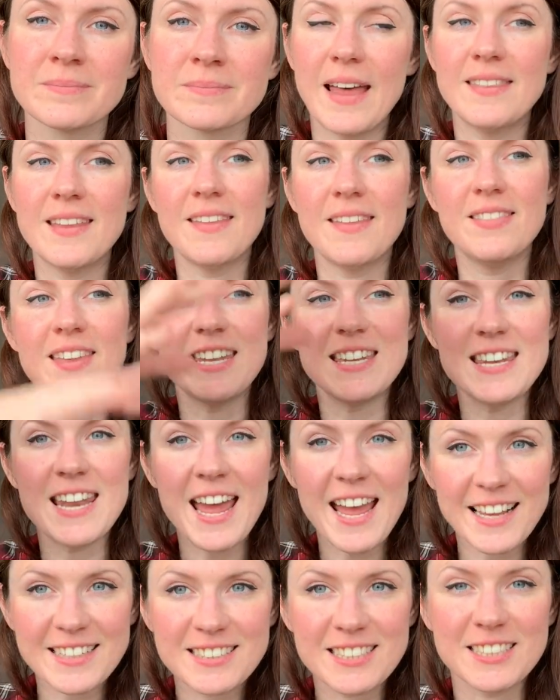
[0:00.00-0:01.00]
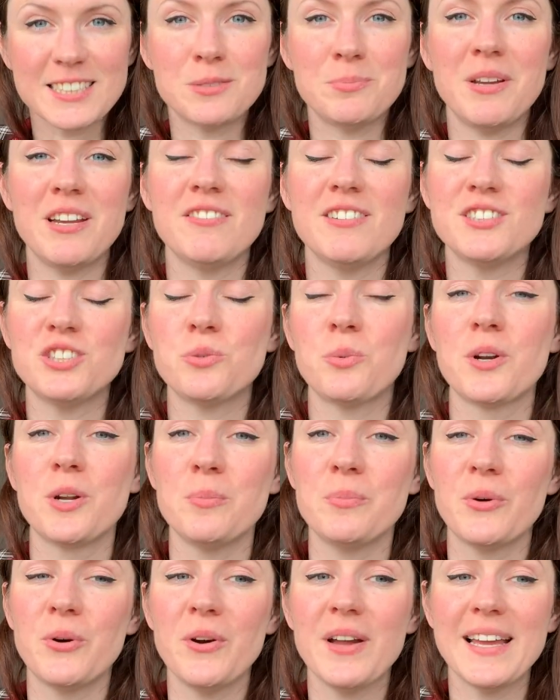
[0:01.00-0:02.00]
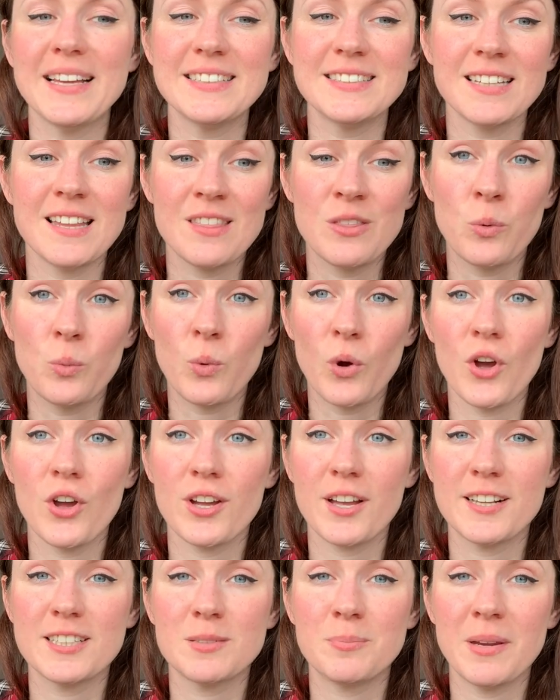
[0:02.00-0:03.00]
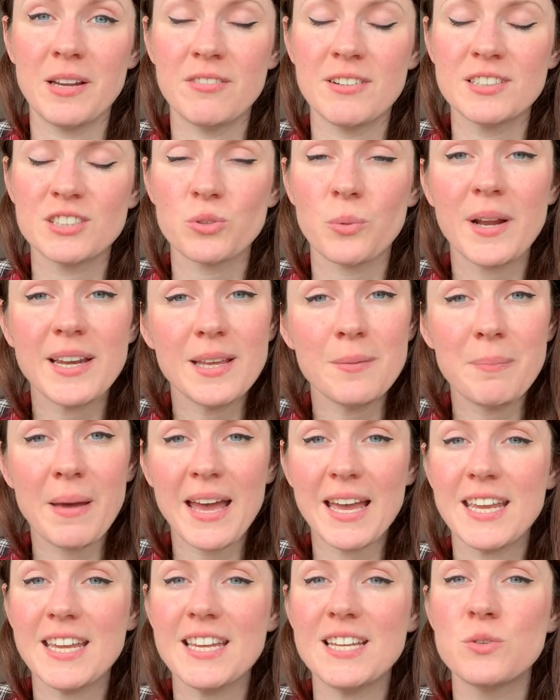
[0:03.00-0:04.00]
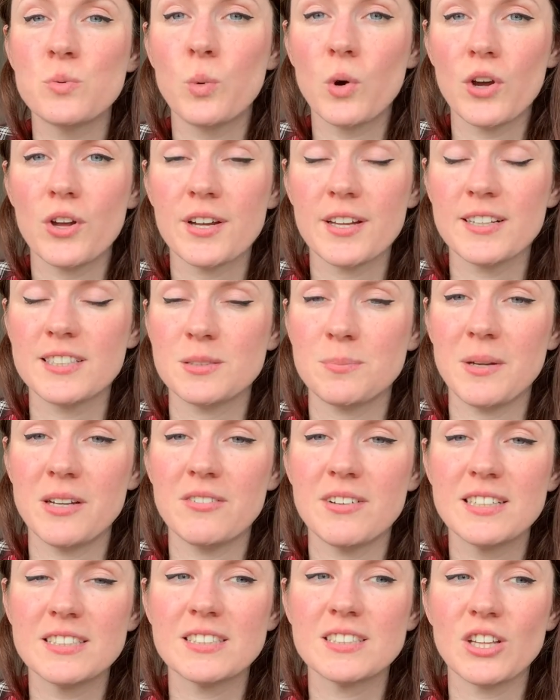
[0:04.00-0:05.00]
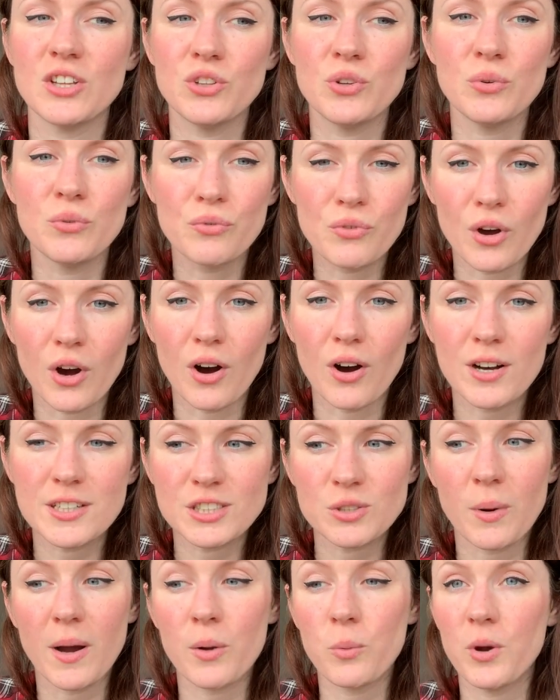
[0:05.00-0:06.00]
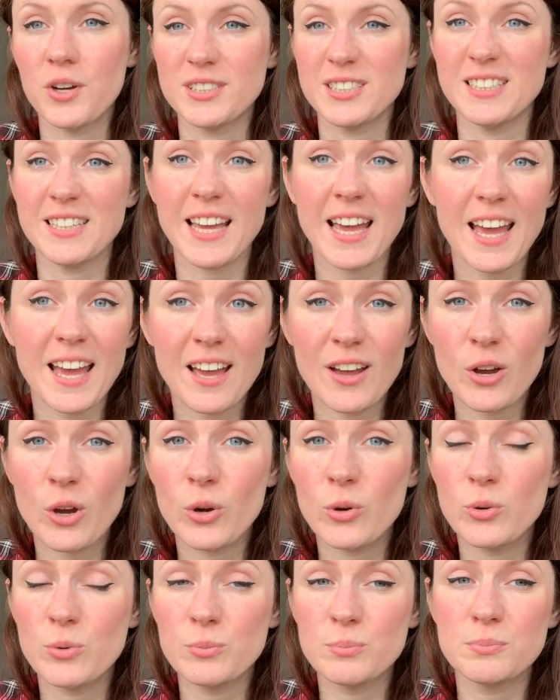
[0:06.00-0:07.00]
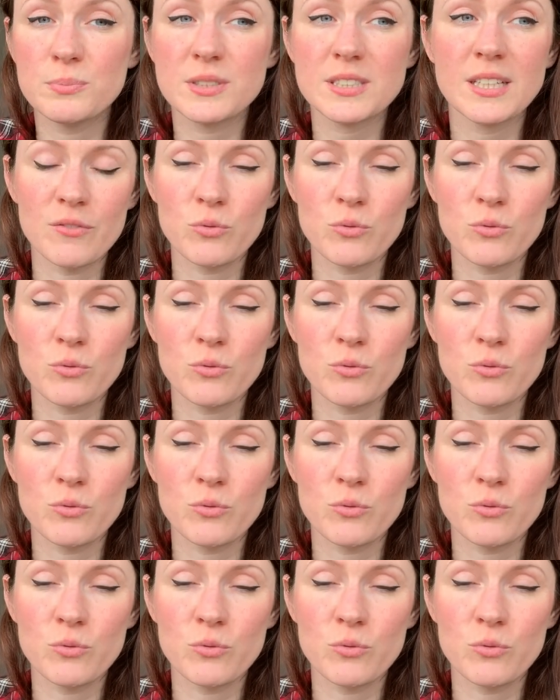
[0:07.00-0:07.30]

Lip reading: And then the next experience you want to put is the work experience. So any paid work experience that you've got. So I worked in care homes,